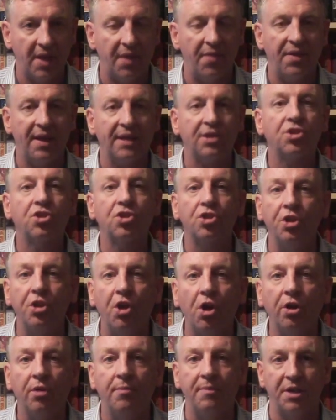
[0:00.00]
that's
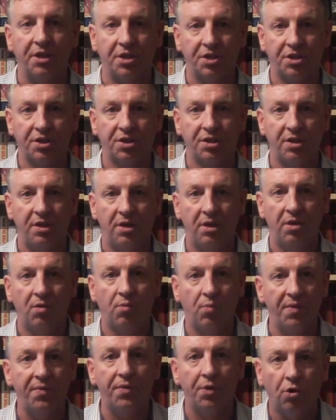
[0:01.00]
synonymous
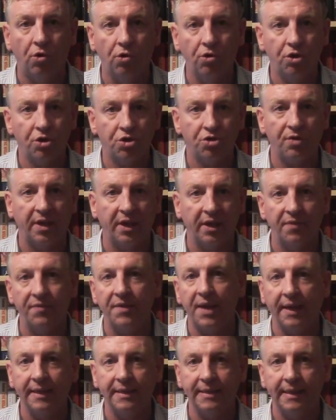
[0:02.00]
with the hunger strike of
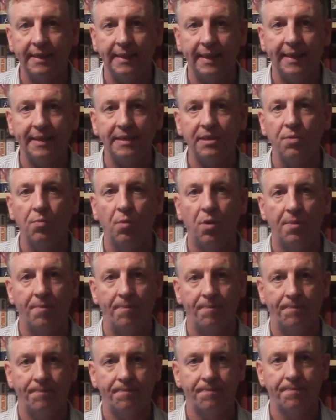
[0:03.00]

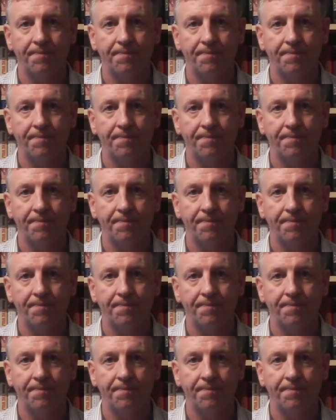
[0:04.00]
1981.